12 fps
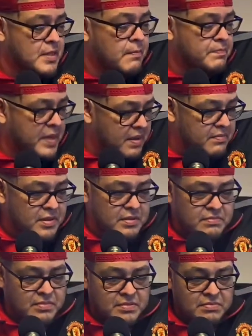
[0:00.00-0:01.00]
But
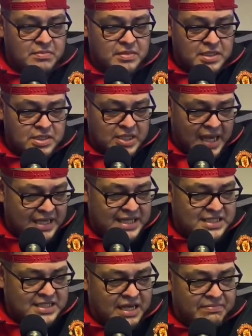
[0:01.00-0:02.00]
to end this
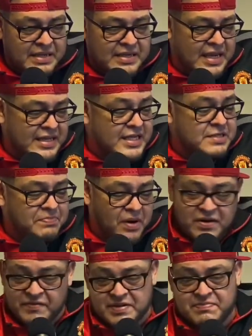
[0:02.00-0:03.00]
segment, end this part
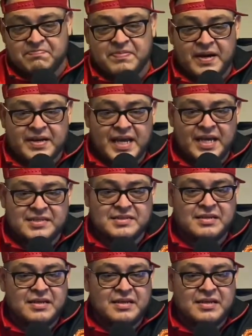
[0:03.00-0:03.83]
of the podcast,